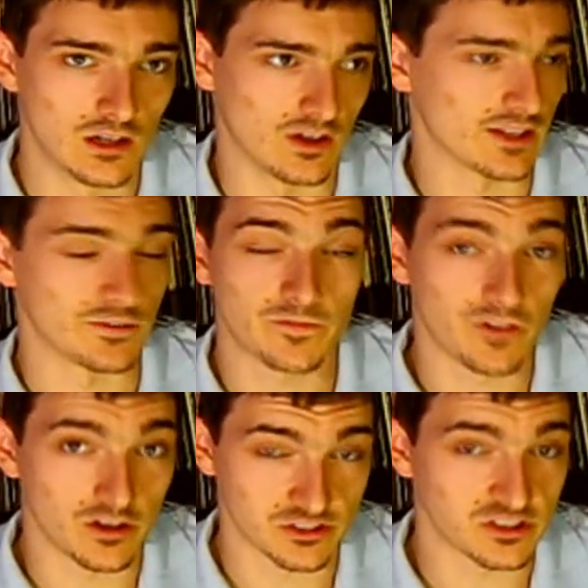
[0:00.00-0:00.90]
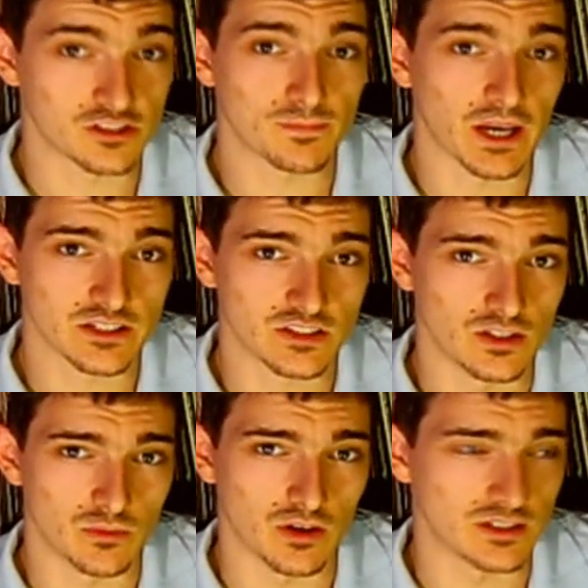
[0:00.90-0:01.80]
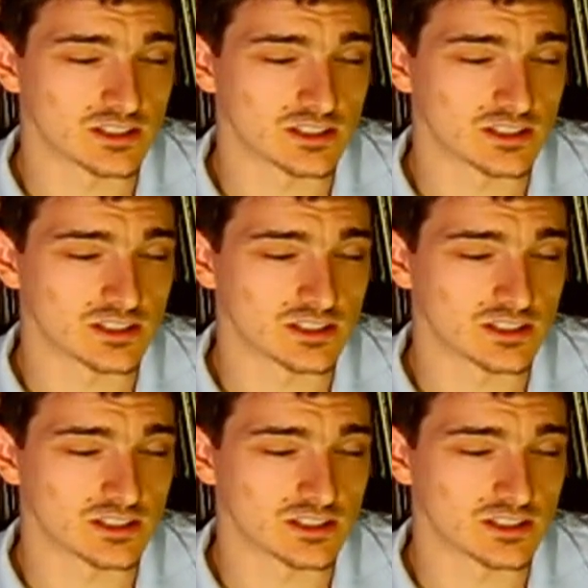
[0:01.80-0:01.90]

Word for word: like the fastest specs in the world.